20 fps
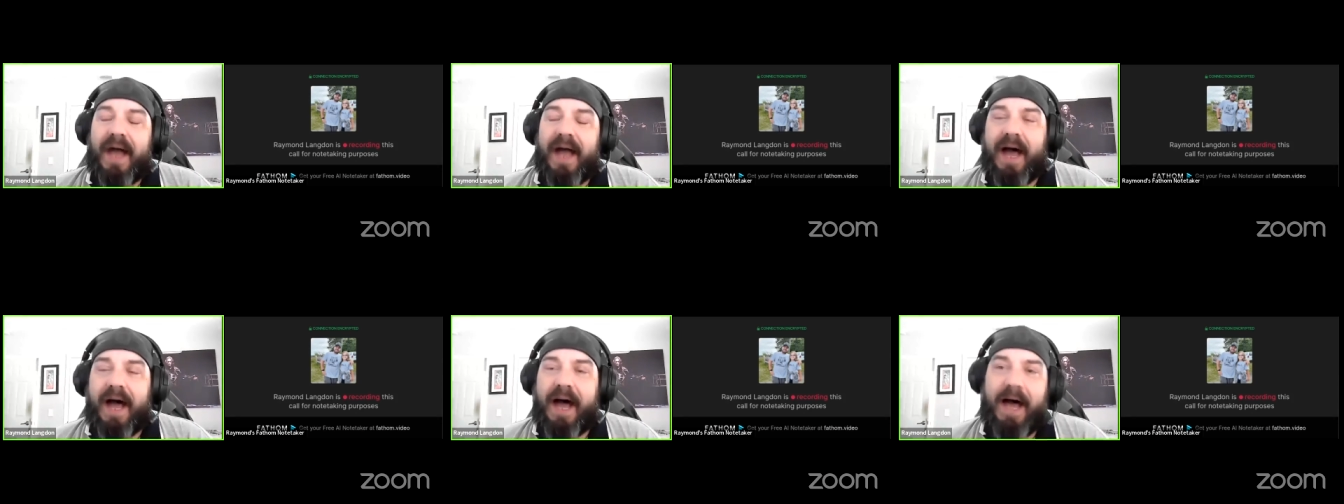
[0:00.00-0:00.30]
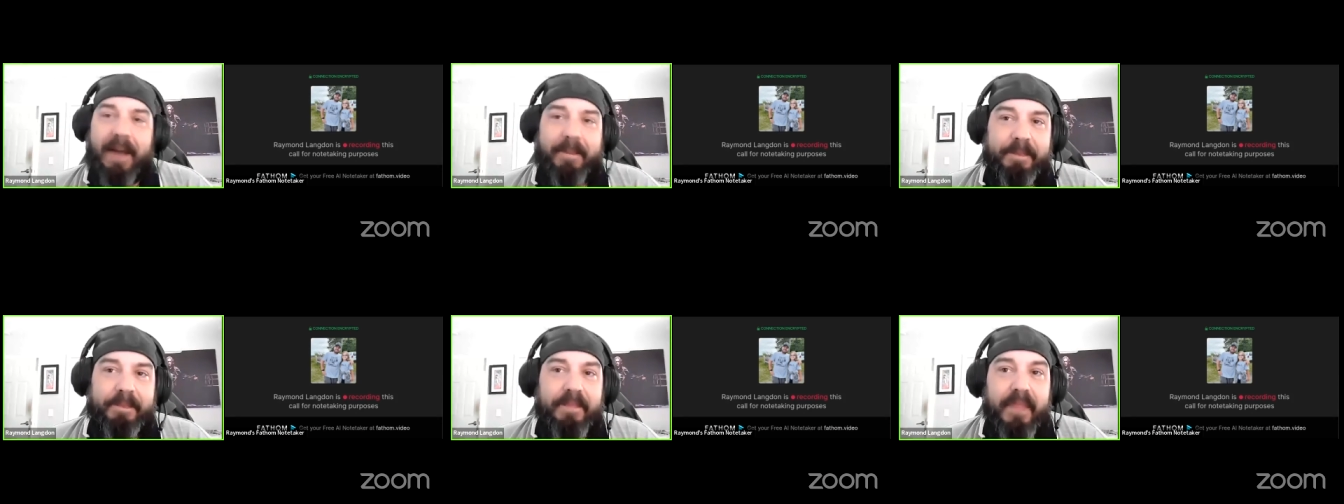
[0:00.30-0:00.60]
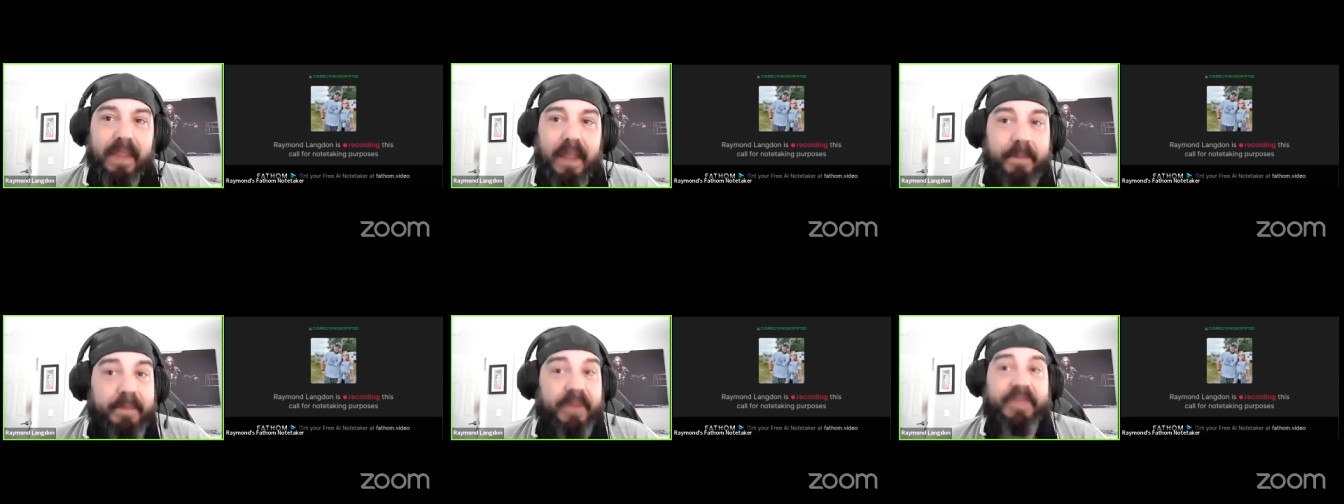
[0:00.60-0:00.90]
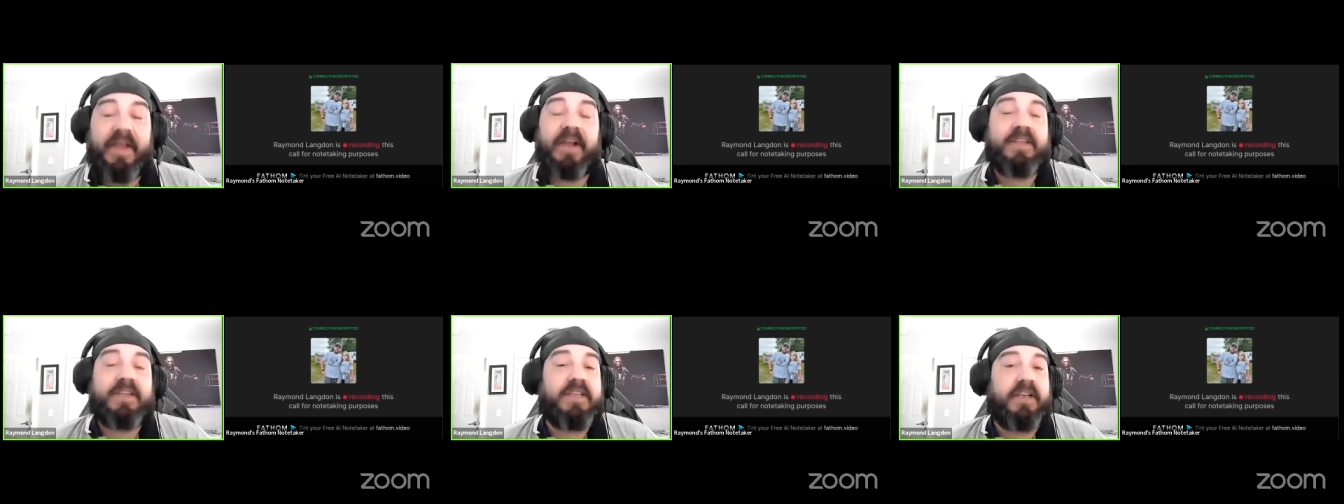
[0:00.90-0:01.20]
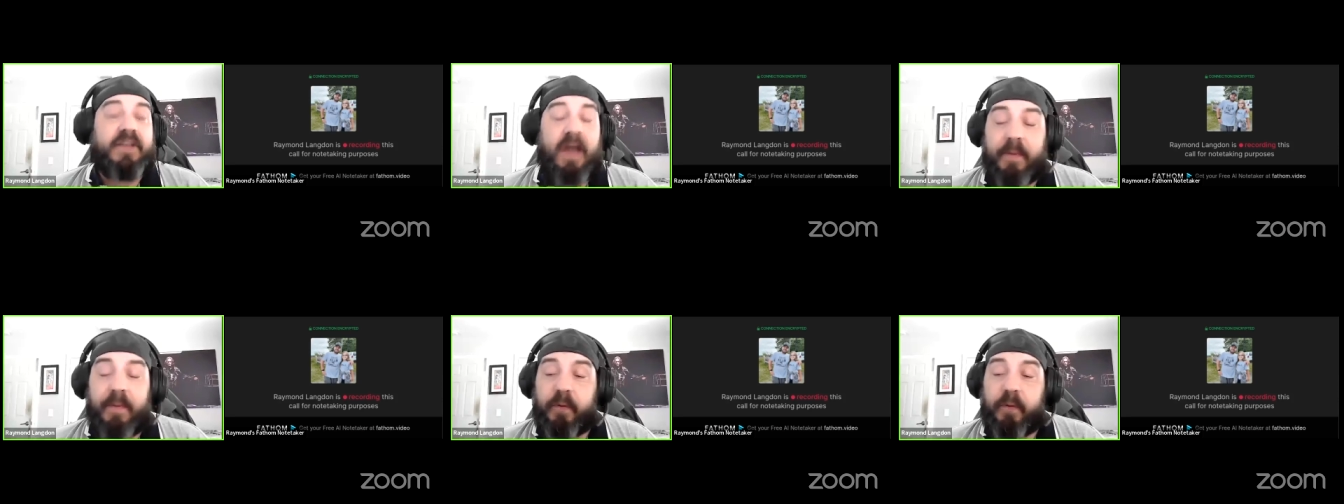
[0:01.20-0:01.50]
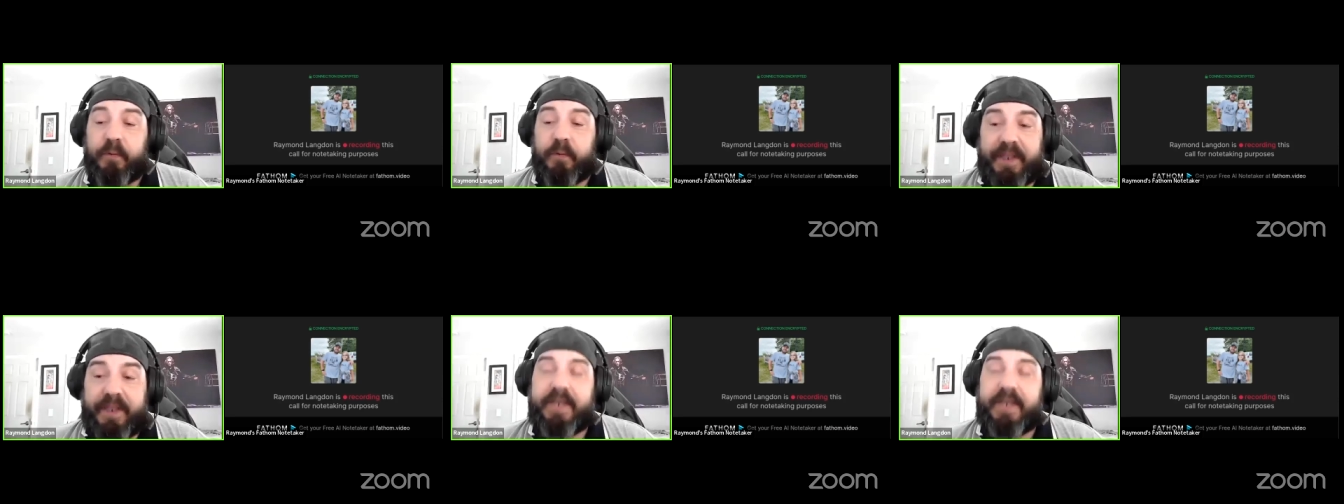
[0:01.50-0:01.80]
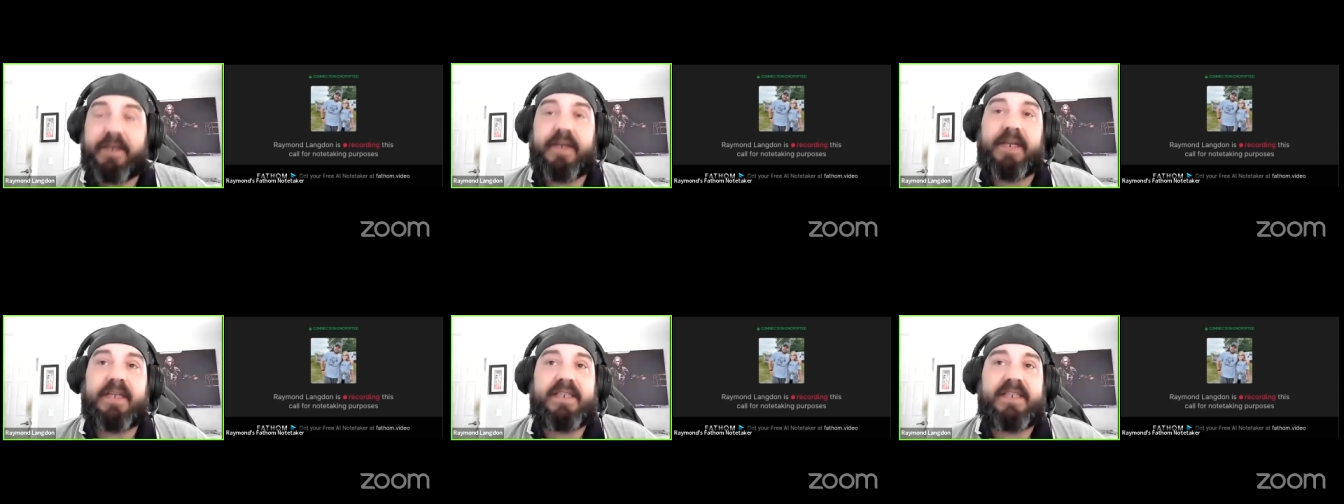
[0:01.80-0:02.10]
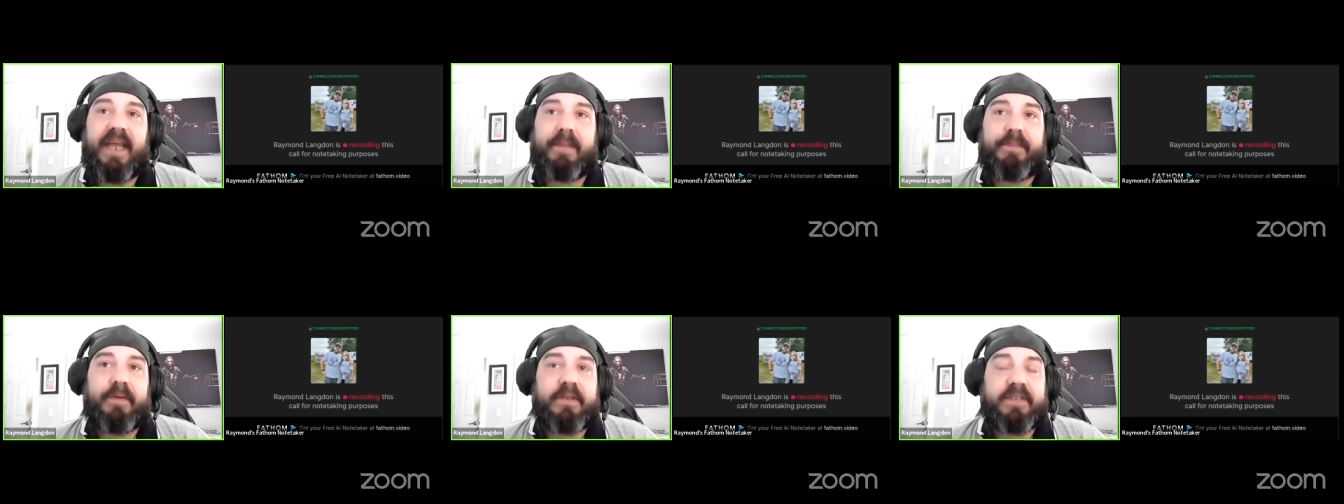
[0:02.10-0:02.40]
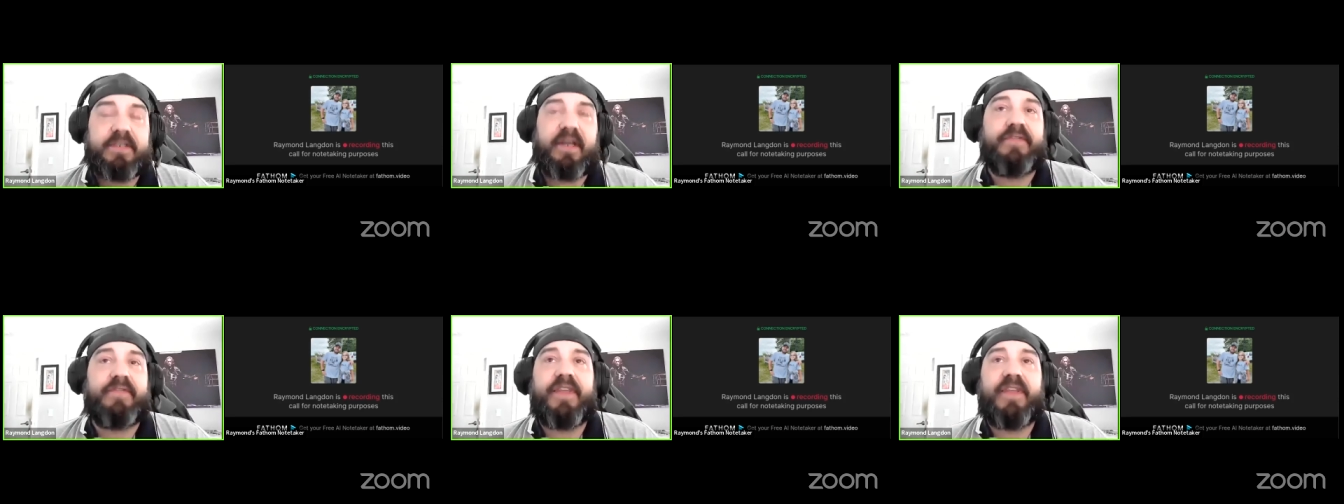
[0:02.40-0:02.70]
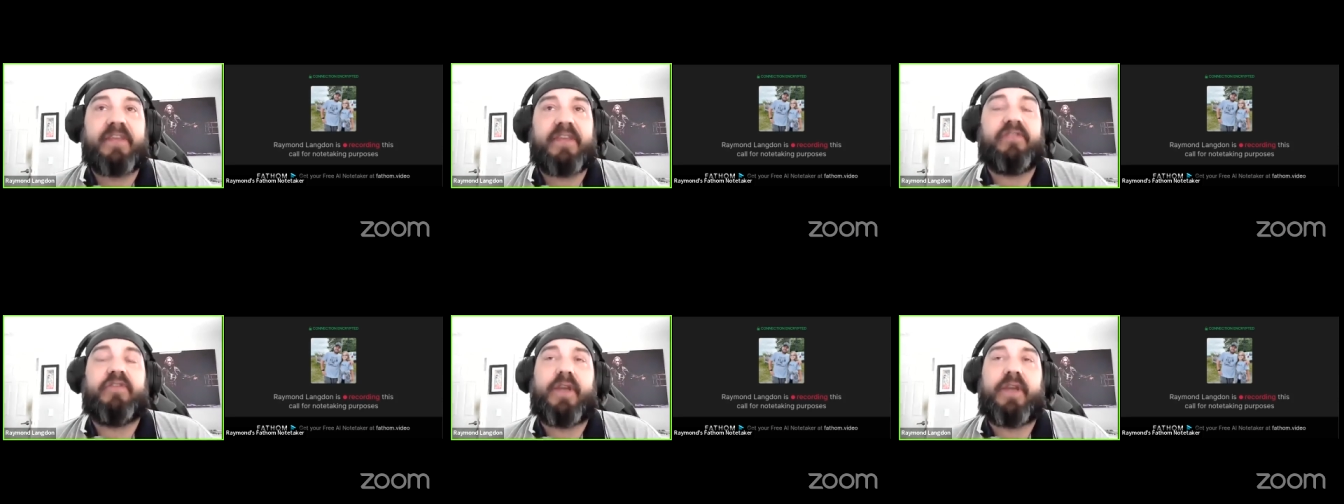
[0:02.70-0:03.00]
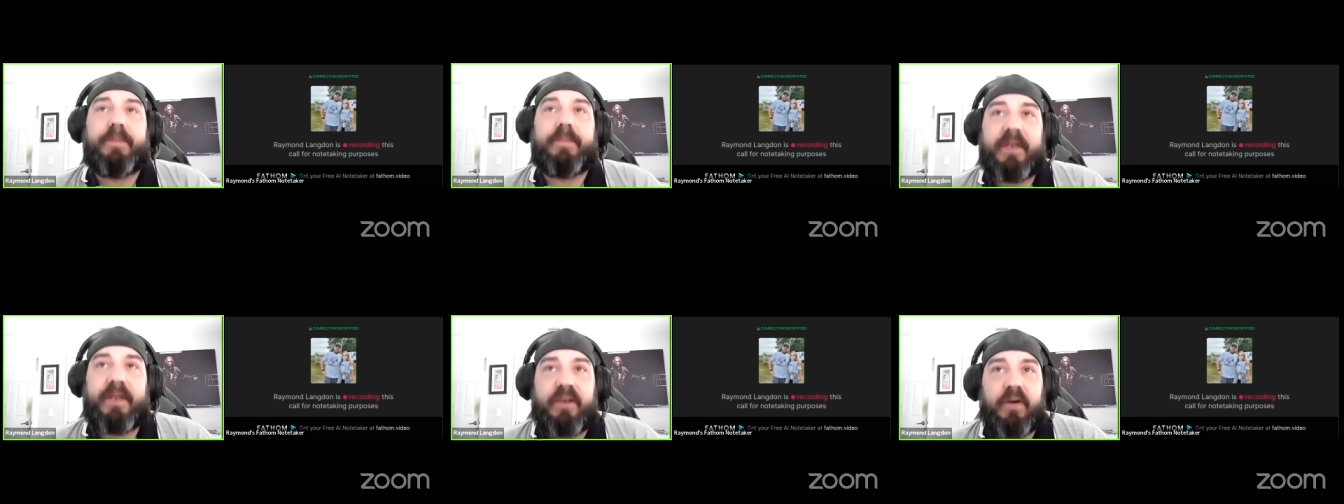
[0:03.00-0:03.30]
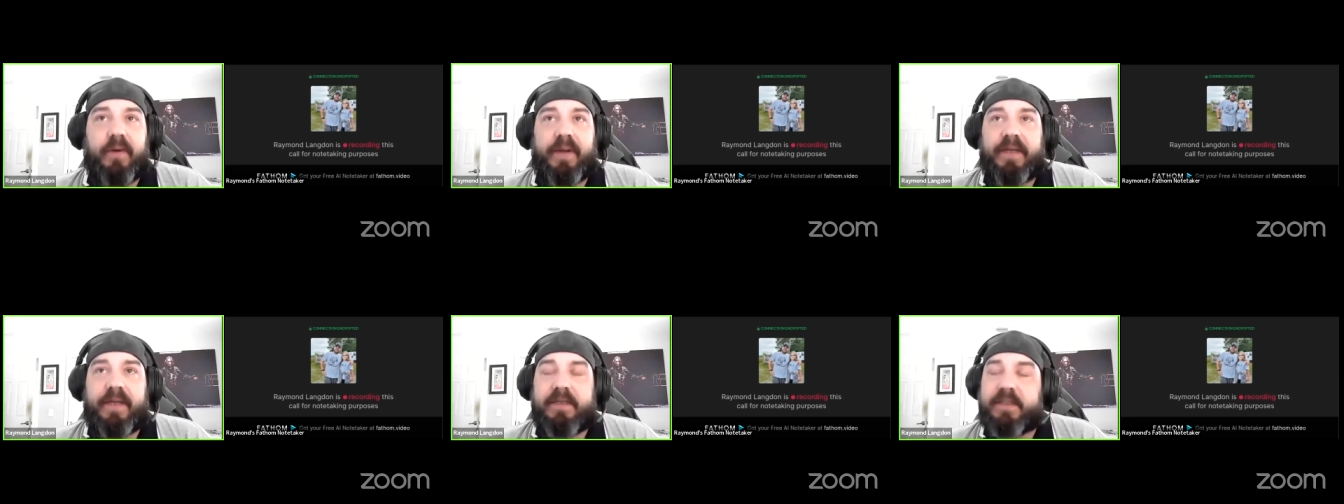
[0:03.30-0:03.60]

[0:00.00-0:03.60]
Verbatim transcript: Um, but there's a couple really good examples of things you can be doing.